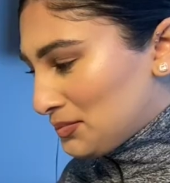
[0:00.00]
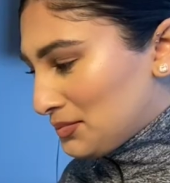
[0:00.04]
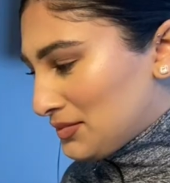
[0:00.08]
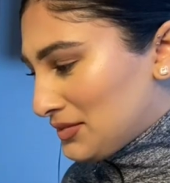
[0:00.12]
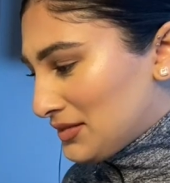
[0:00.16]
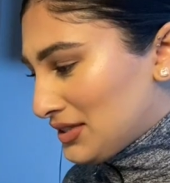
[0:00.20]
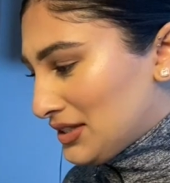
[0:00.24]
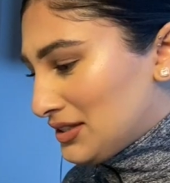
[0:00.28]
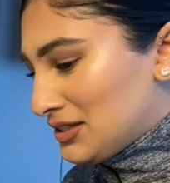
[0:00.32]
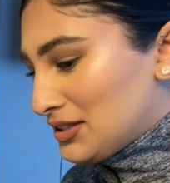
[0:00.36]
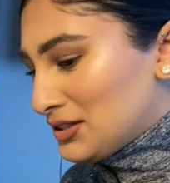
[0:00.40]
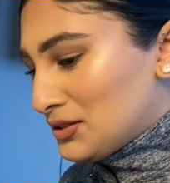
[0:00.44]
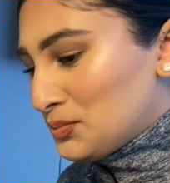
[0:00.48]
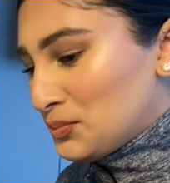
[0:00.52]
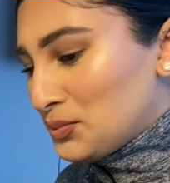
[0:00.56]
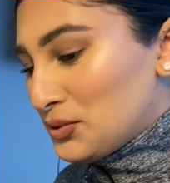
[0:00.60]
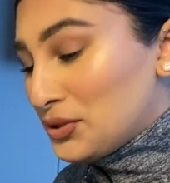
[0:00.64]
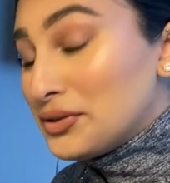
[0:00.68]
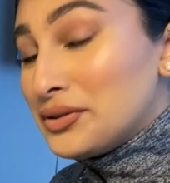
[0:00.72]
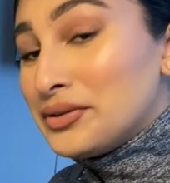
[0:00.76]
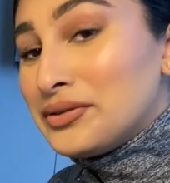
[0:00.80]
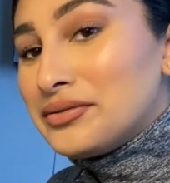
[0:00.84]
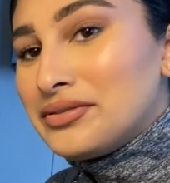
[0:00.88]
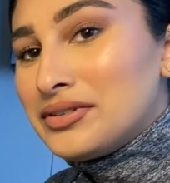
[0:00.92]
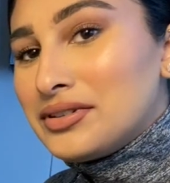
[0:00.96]
This is
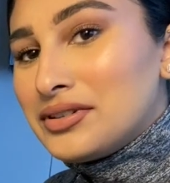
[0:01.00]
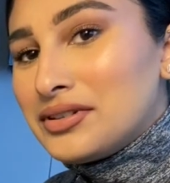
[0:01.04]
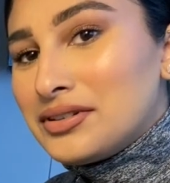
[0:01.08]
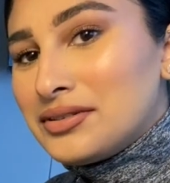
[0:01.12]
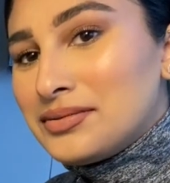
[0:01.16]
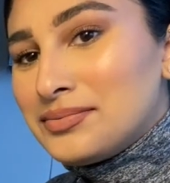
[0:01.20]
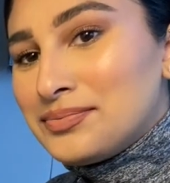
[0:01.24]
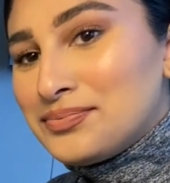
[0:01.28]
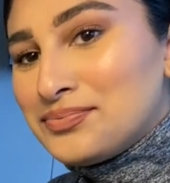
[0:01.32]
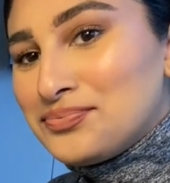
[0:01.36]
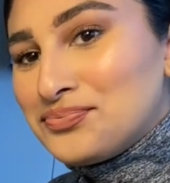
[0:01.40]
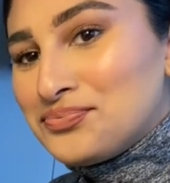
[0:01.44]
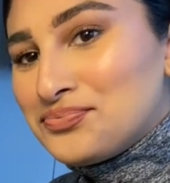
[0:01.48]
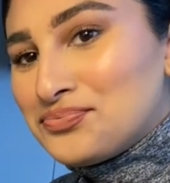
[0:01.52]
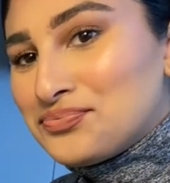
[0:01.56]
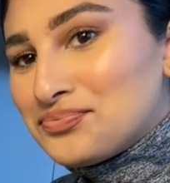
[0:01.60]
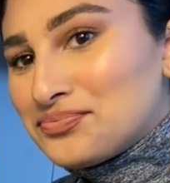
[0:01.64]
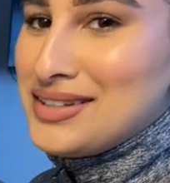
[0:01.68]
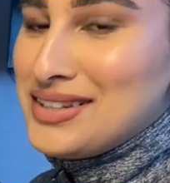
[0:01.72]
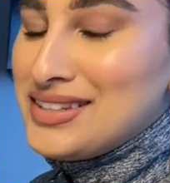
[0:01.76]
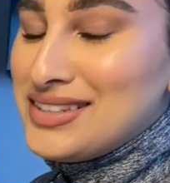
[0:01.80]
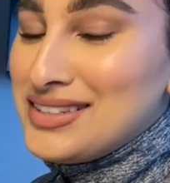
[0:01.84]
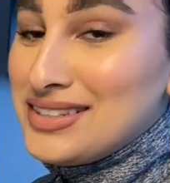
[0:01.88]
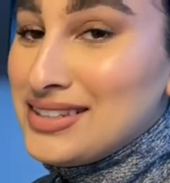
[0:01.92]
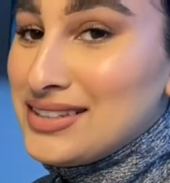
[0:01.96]
beautiful.
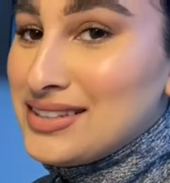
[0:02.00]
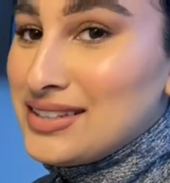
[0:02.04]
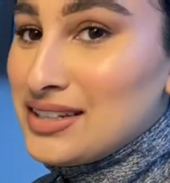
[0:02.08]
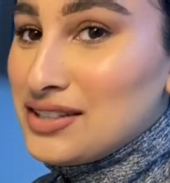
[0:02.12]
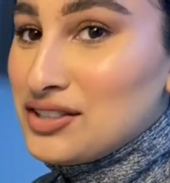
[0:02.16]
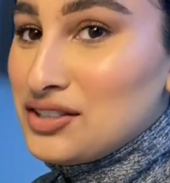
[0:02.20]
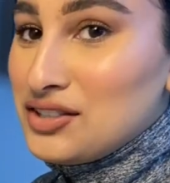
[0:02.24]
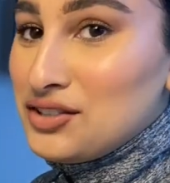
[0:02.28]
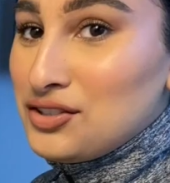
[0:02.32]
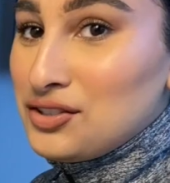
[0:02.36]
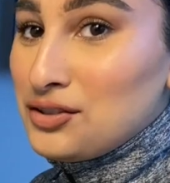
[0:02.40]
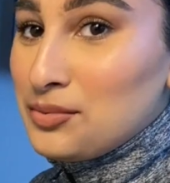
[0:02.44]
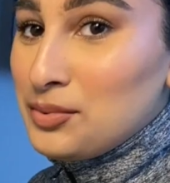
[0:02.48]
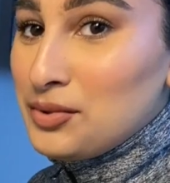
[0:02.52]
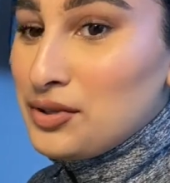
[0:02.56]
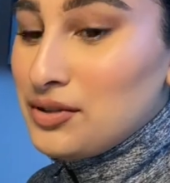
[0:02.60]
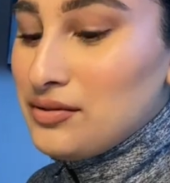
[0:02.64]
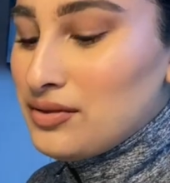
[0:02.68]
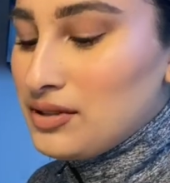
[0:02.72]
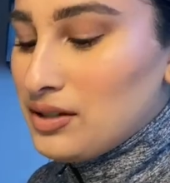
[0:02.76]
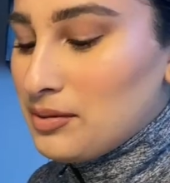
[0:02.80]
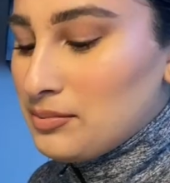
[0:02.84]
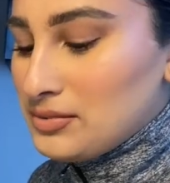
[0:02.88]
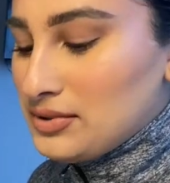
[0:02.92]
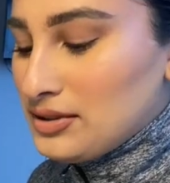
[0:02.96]
This is actually so
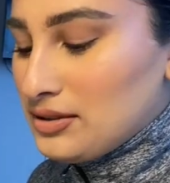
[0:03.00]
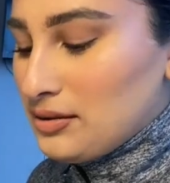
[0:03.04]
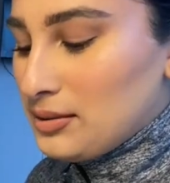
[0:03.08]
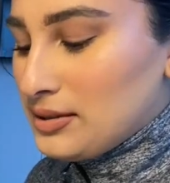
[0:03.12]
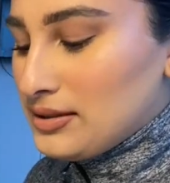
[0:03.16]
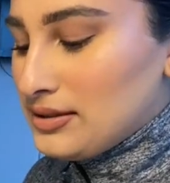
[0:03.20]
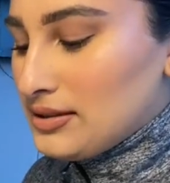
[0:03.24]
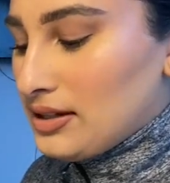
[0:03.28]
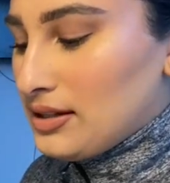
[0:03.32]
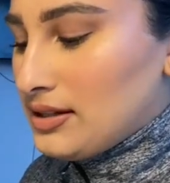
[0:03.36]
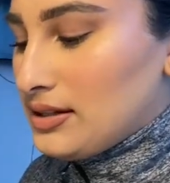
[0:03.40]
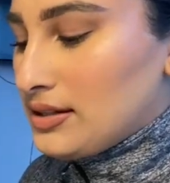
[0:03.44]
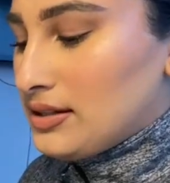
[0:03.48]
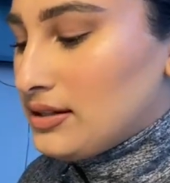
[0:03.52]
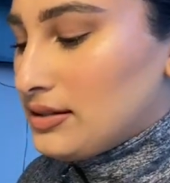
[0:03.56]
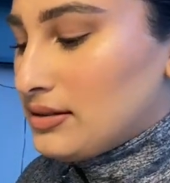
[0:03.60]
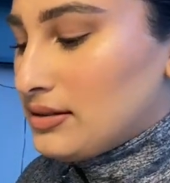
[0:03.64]
beautiful, I'm so excited.